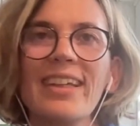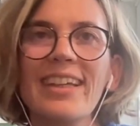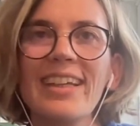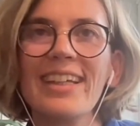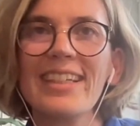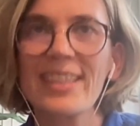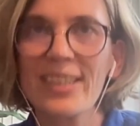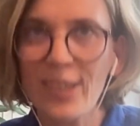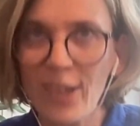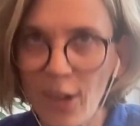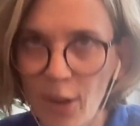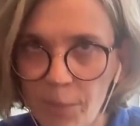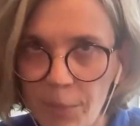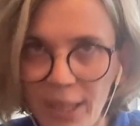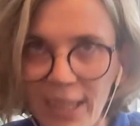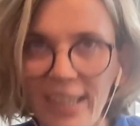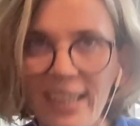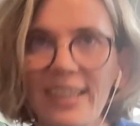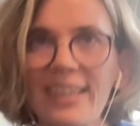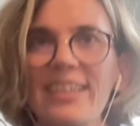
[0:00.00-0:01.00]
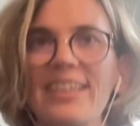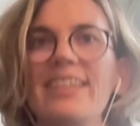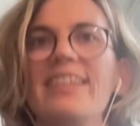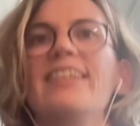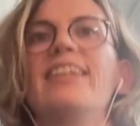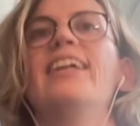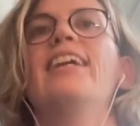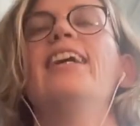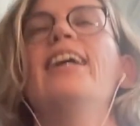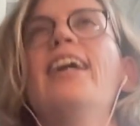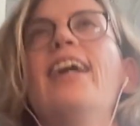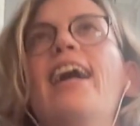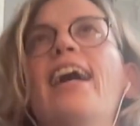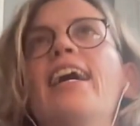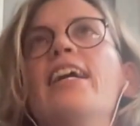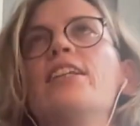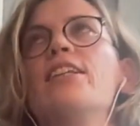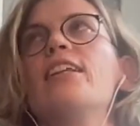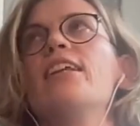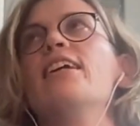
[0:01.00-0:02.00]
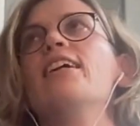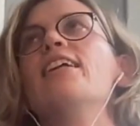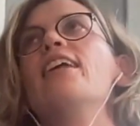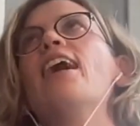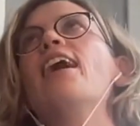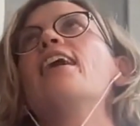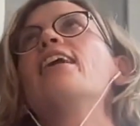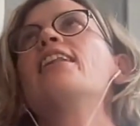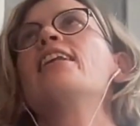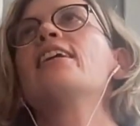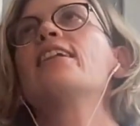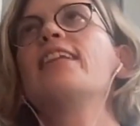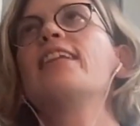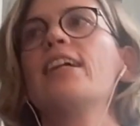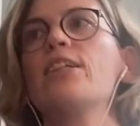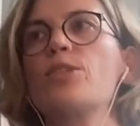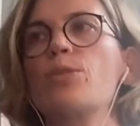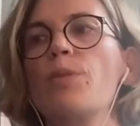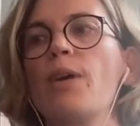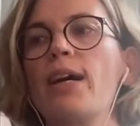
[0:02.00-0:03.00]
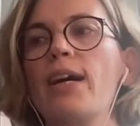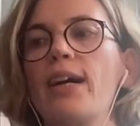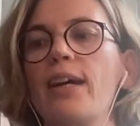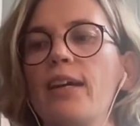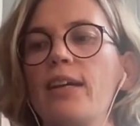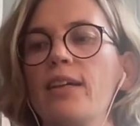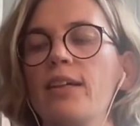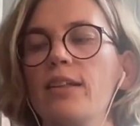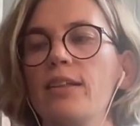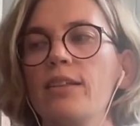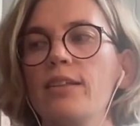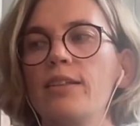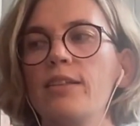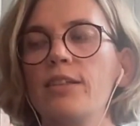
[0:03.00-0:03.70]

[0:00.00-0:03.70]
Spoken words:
it's complicated. And I think that's why